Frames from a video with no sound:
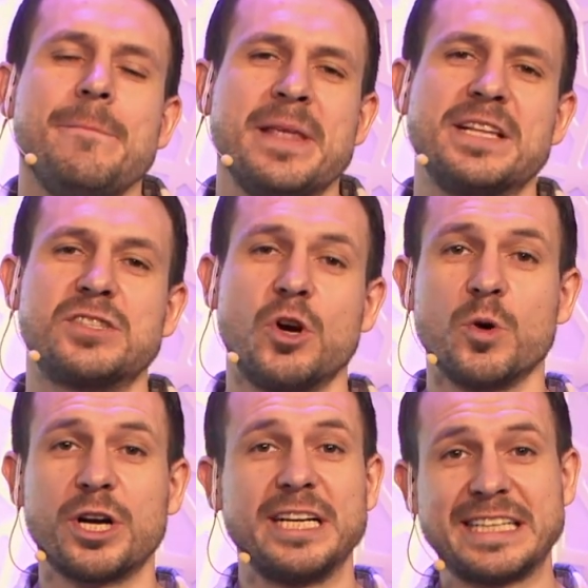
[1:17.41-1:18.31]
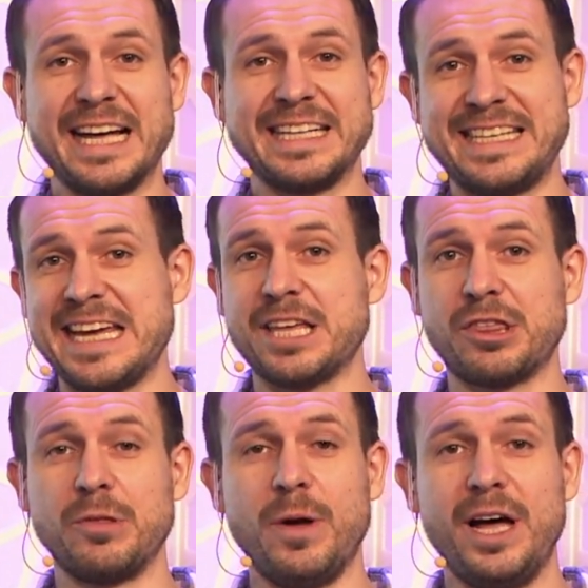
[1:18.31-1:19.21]
And so we're going to kind of take
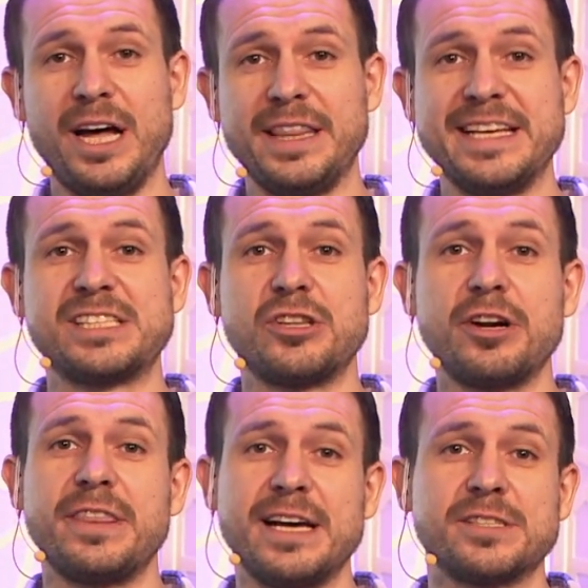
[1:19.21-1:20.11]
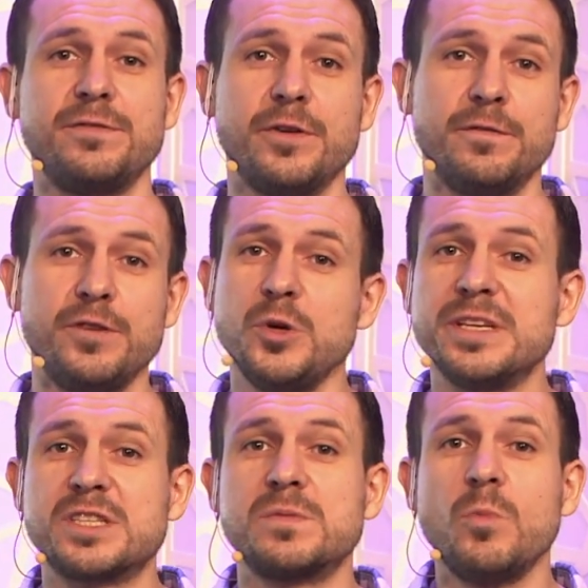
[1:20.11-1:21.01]
this 30,000 foot view
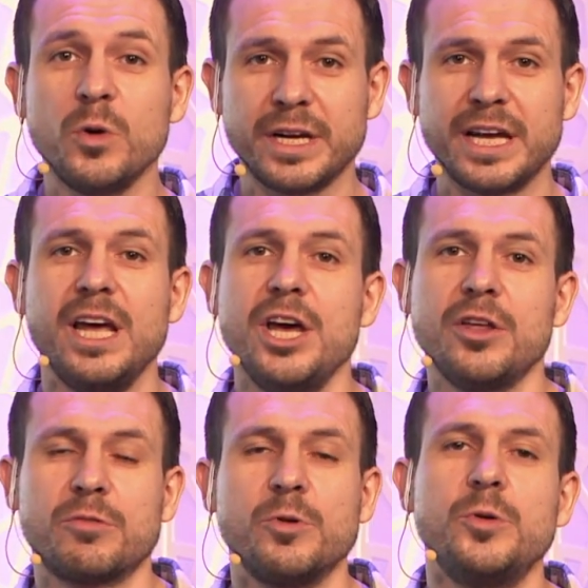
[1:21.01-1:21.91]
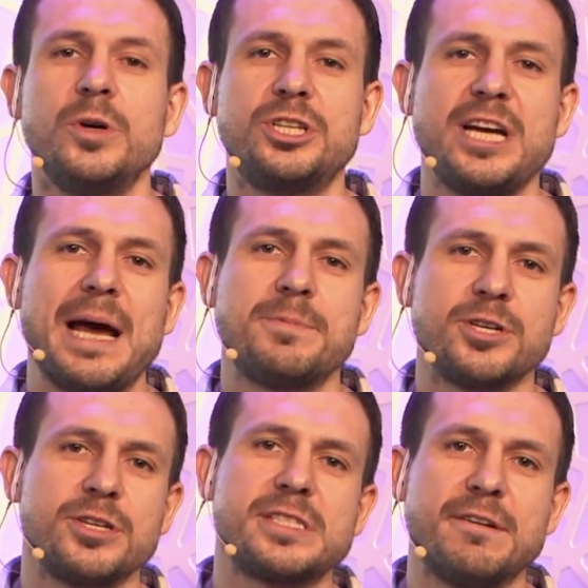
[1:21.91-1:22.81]
this morning through
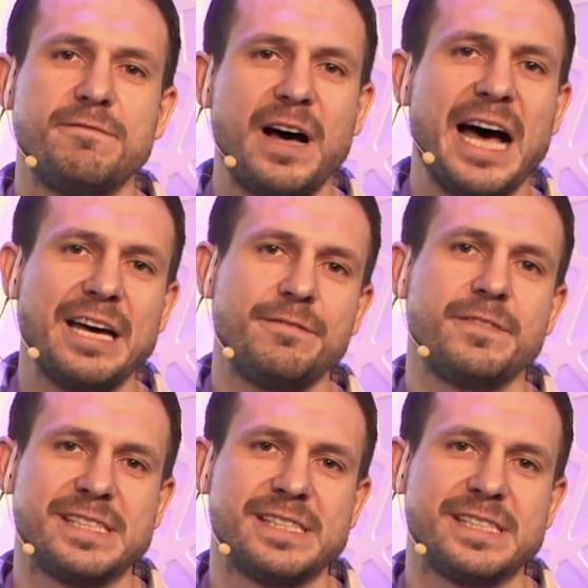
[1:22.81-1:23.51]
chapters 5,